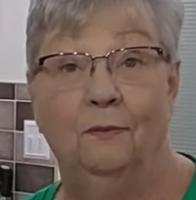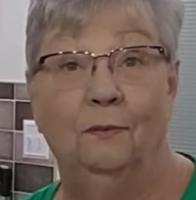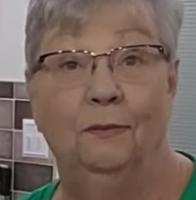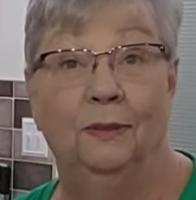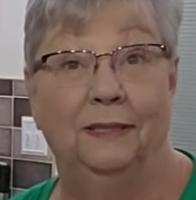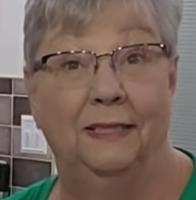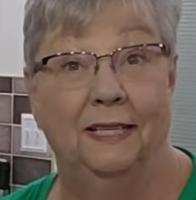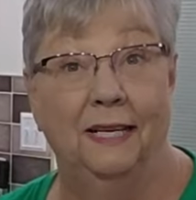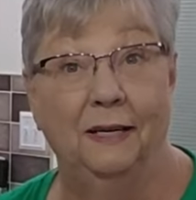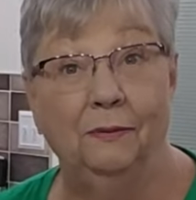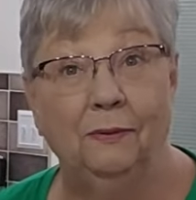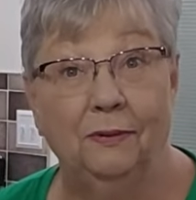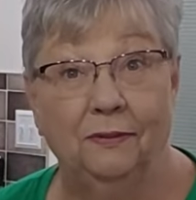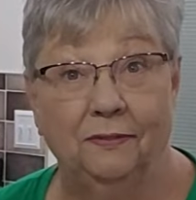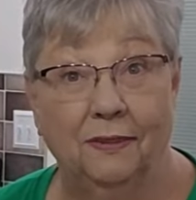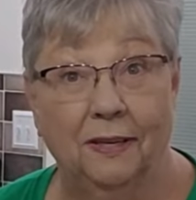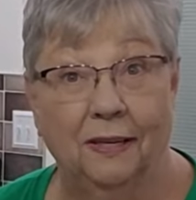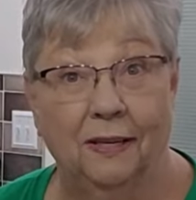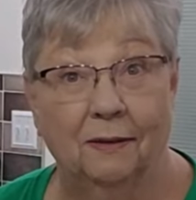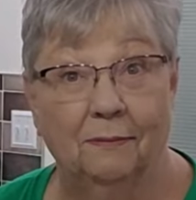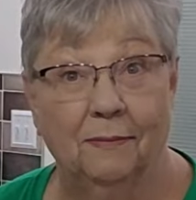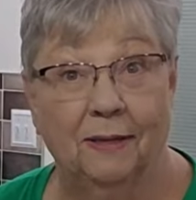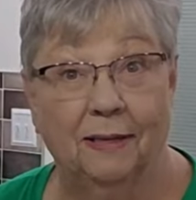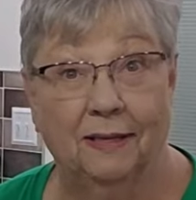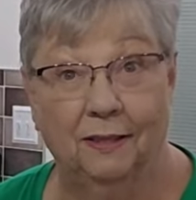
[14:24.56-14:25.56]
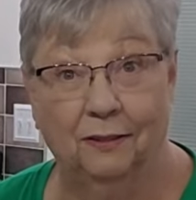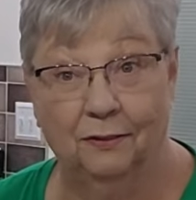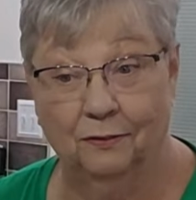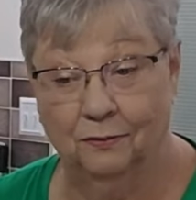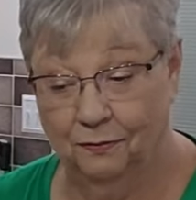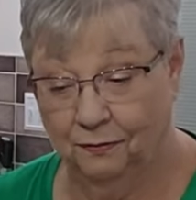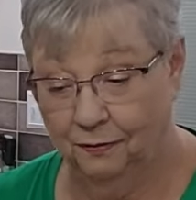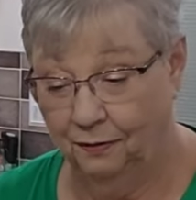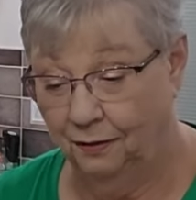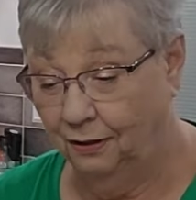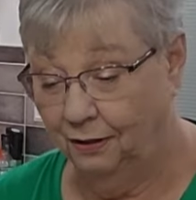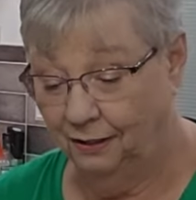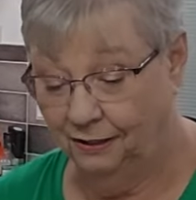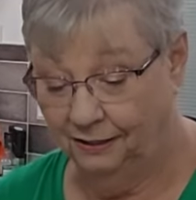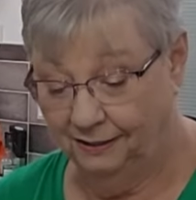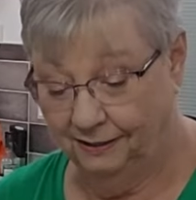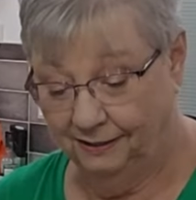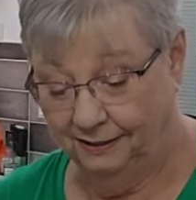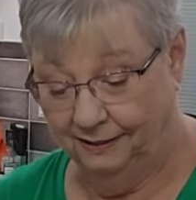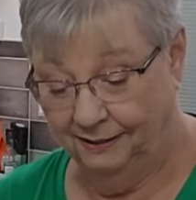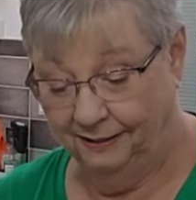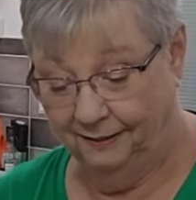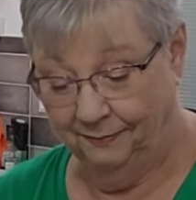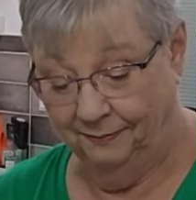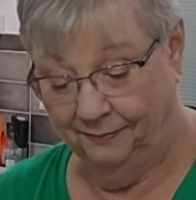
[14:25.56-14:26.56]
But now we've got to make our
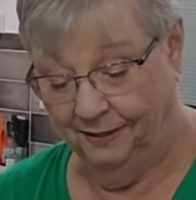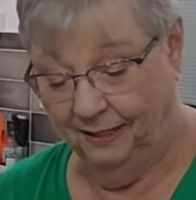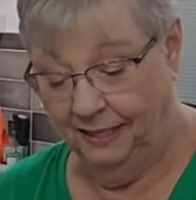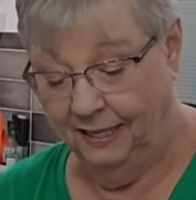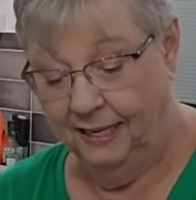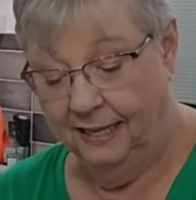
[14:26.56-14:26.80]
frosting.